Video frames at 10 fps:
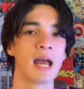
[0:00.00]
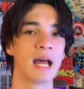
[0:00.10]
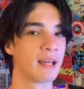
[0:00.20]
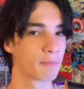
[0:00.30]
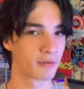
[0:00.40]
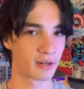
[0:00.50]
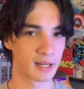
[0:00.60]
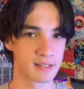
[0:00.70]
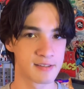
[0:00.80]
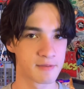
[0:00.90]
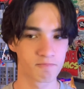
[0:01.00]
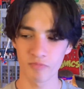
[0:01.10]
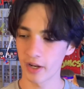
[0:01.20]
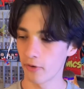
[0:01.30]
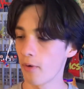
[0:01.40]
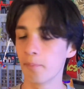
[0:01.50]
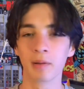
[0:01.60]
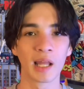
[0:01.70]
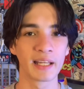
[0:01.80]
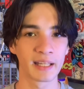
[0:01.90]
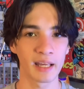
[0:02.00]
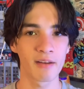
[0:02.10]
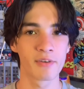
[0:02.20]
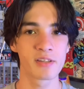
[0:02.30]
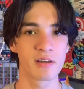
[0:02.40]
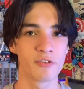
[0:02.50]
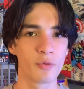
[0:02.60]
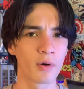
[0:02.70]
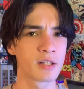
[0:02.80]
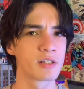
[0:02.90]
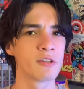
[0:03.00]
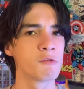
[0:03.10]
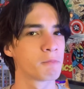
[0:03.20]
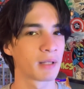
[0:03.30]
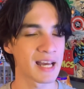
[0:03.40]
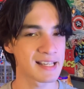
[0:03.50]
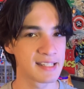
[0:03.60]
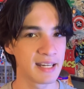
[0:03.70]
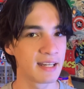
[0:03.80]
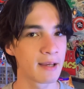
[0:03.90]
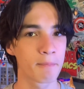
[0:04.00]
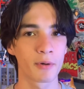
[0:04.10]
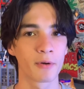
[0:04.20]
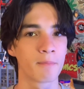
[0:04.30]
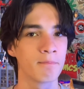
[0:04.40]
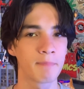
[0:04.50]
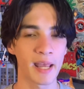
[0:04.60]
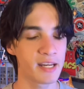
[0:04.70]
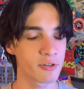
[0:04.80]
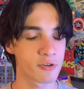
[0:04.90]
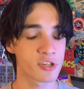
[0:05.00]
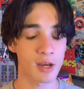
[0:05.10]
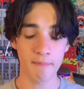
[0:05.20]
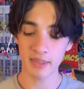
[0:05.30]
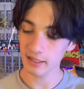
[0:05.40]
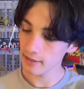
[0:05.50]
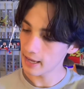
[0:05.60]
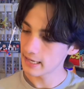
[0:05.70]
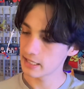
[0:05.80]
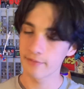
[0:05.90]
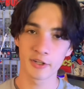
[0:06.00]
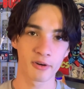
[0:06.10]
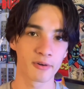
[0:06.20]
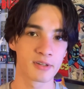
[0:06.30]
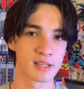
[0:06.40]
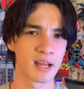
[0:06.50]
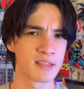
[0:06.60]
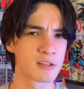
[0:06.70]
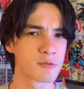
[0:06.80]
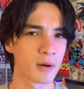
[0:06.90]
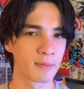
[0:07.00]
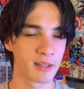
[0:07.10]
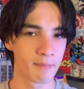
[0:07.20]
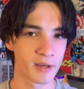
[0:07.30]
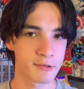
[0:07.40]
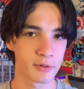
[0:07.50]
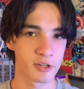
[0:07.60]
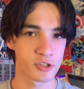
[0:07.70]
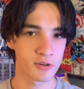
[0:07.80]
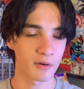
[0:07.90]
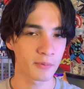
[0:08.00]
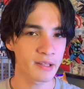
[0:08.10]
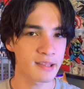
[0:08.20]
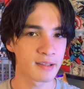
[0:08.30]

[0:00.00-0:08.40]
It provides, a blank canvas. If you wanted to use Plasti Dip or paint or something to give it your own design, this is probably the best one to start with.